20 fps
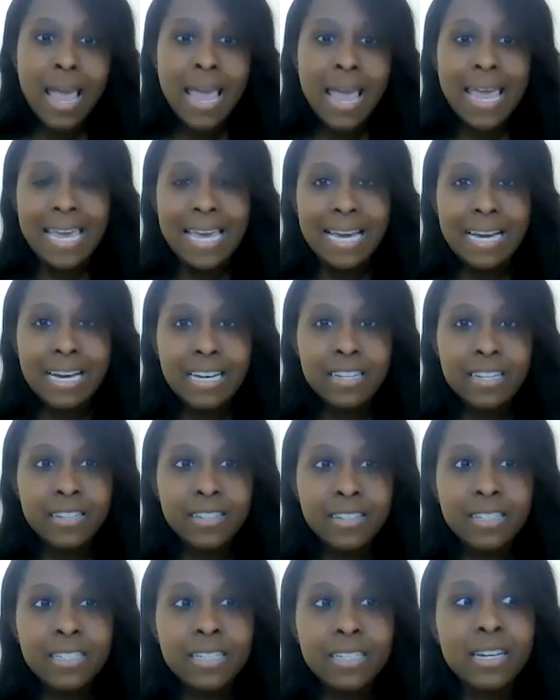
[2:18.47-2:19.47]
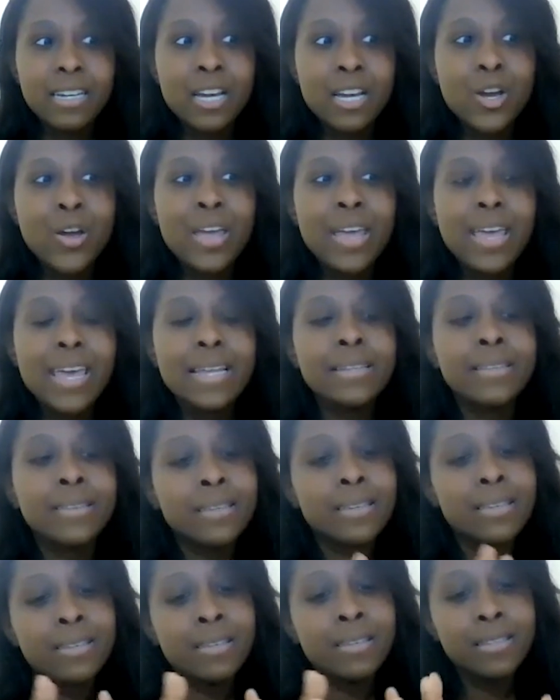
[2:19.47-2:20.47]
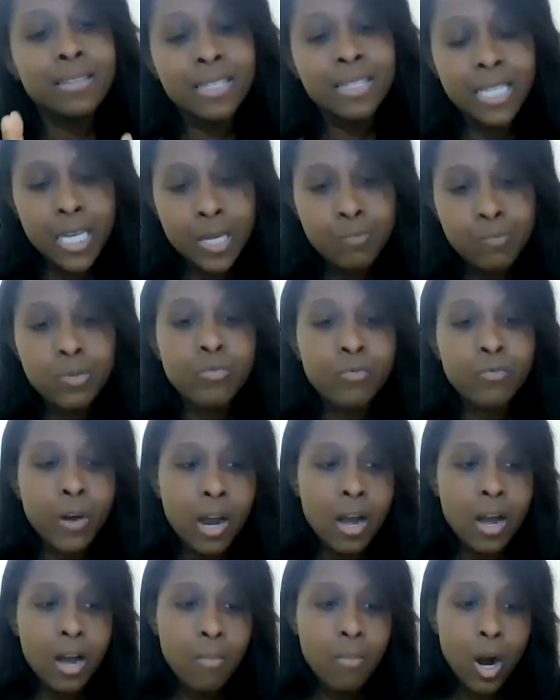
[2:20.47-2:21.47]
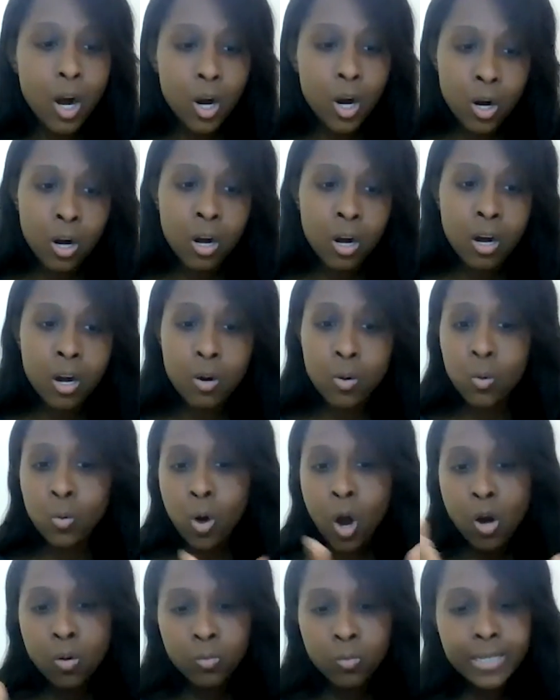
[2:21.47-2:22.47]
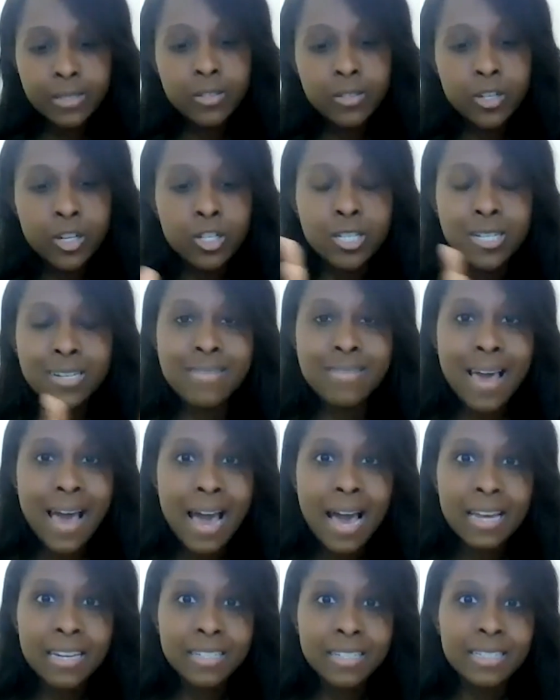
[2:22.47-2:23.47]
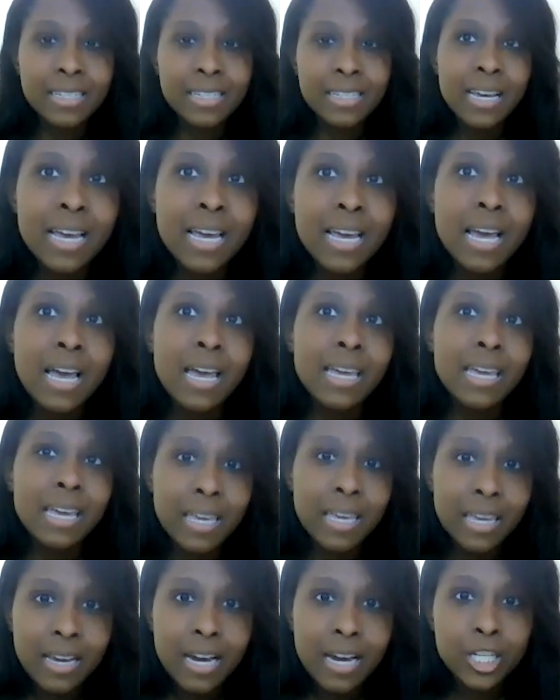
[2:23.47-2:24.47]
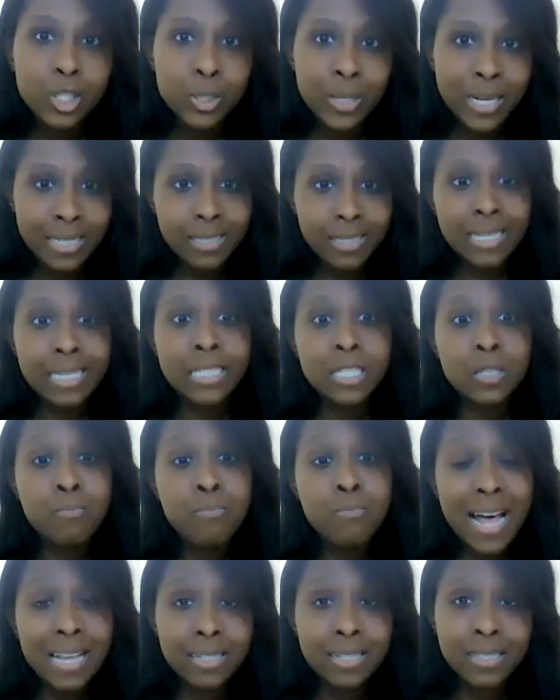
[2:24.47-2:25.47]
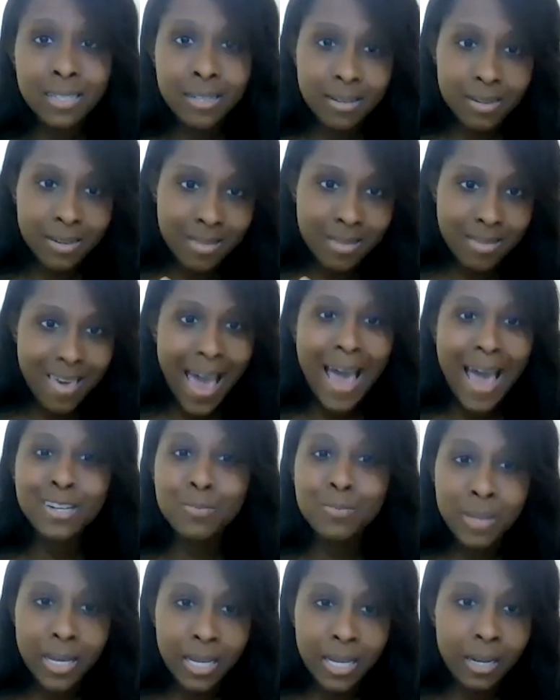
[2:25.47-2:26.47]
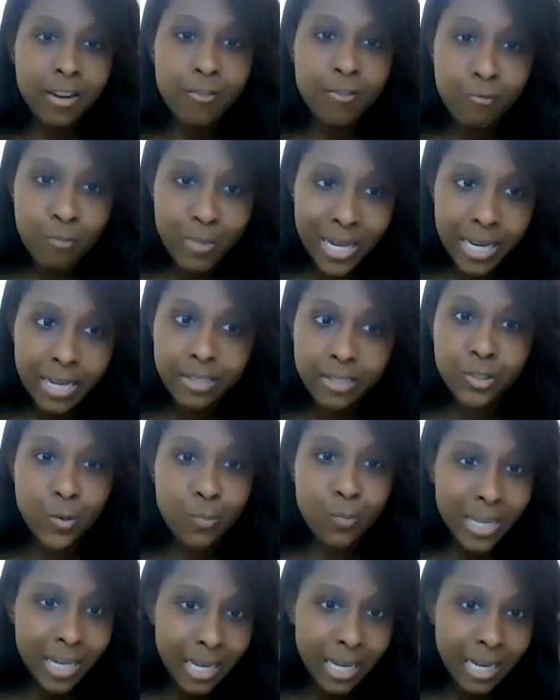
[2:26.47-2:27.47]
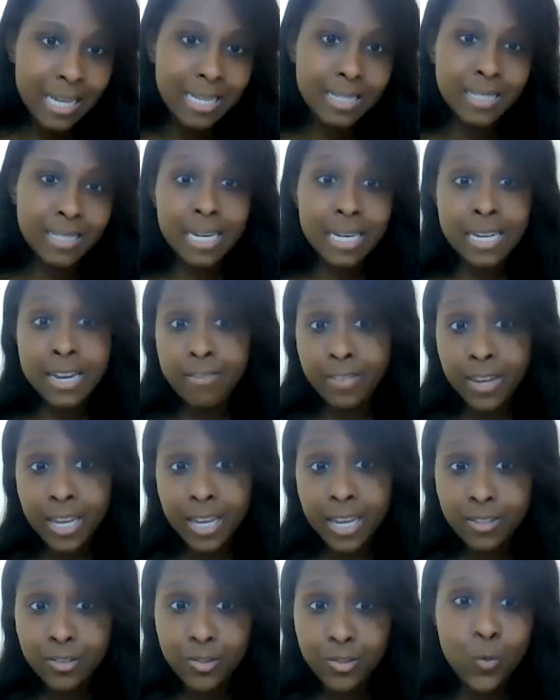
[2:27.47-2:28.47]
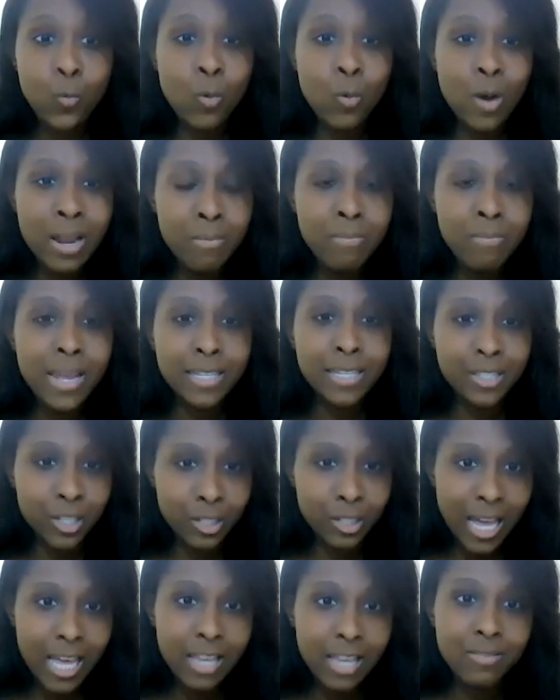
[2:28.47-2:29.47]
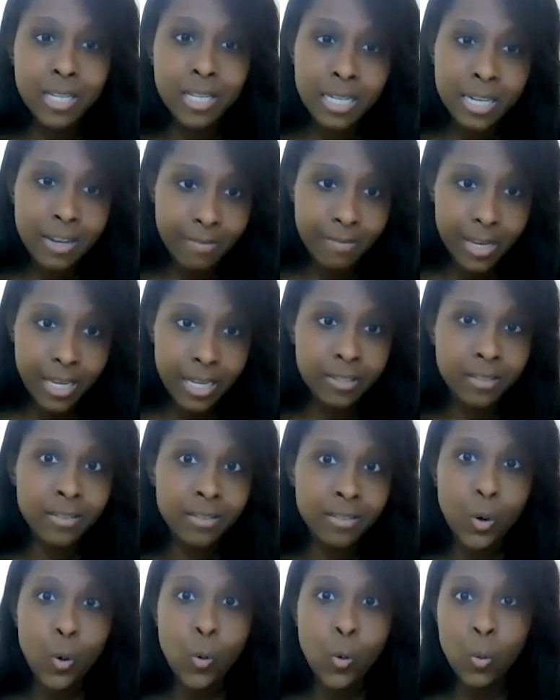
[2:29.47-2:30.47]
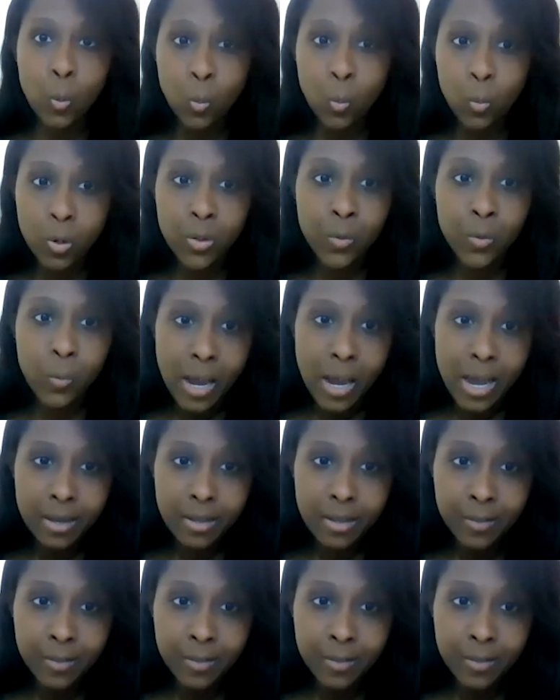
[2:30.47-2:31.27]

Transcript: And it seems from our research that Ikigai translates best to that meaning of meaning. So, meaning as significant. So, what makes your life significant or worthwhile?